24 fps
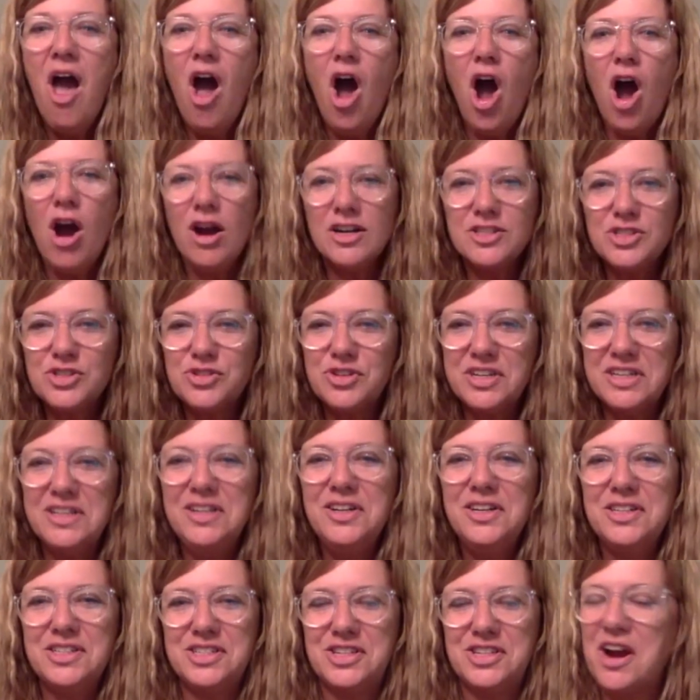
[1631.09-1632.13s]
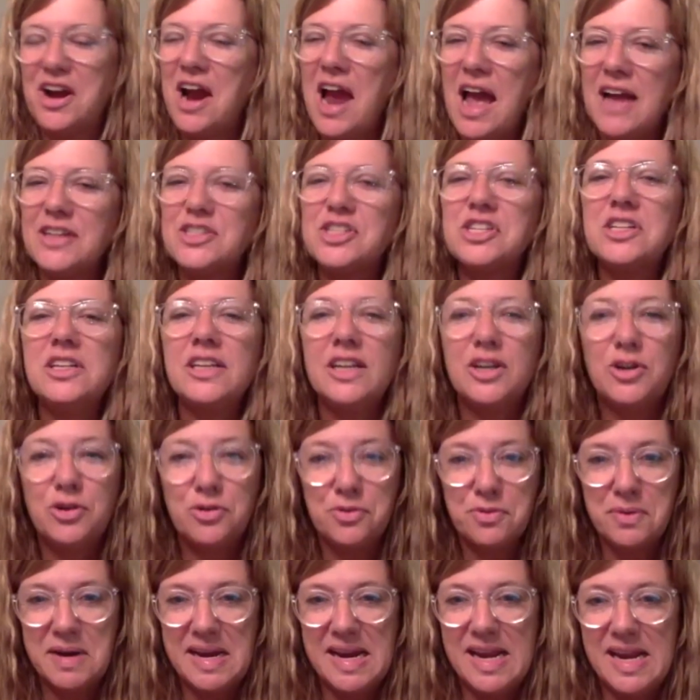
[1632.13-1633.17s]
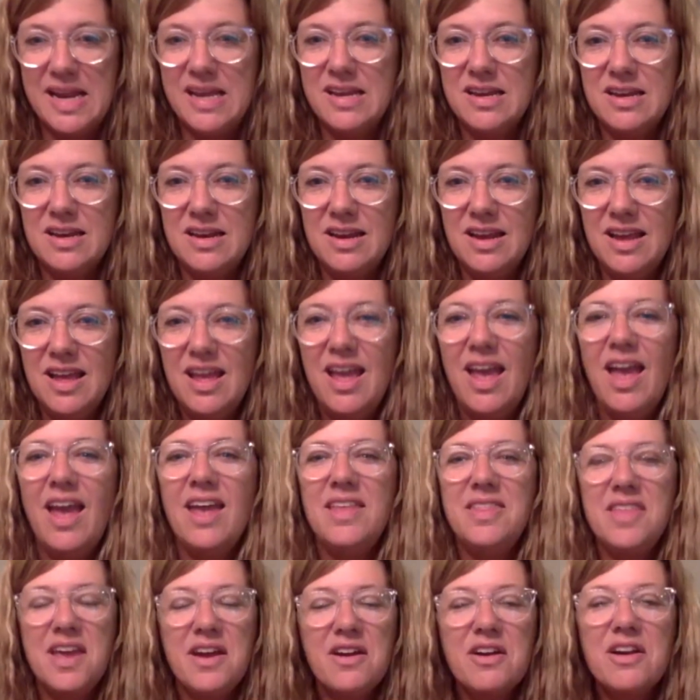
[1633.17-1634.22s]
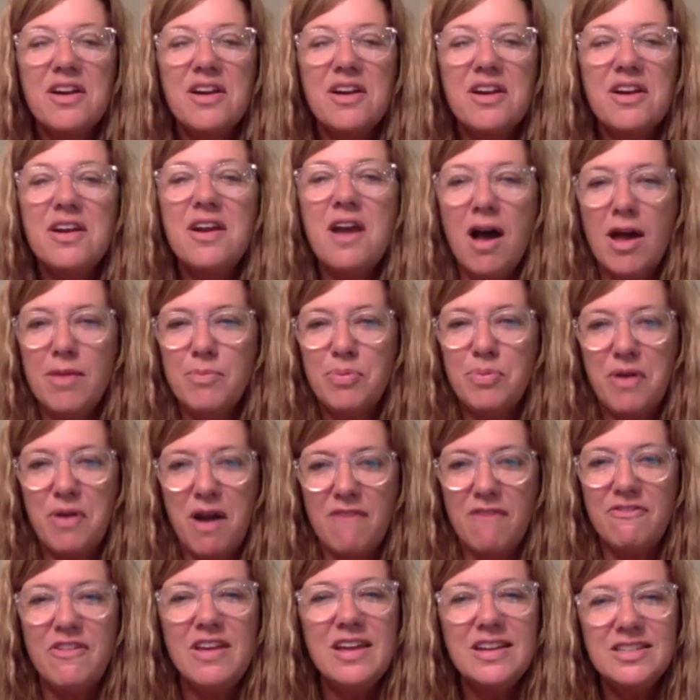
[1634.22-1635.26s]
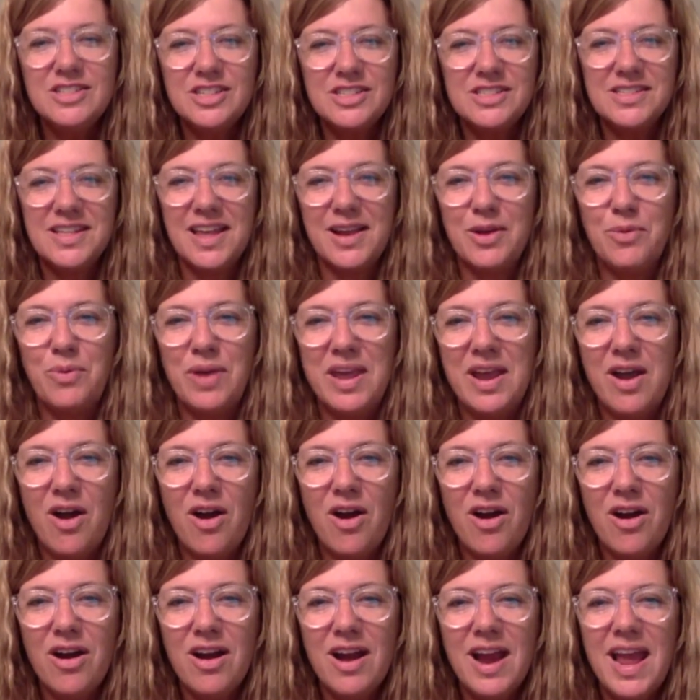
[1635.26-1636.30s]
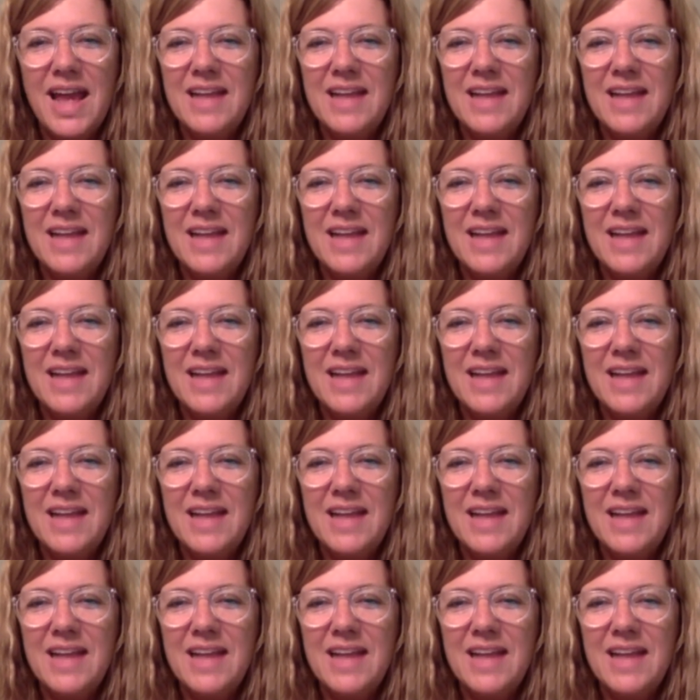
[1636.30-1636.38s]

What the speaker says: Our drillers are actually Korean, and they're a nonprofit just like we are.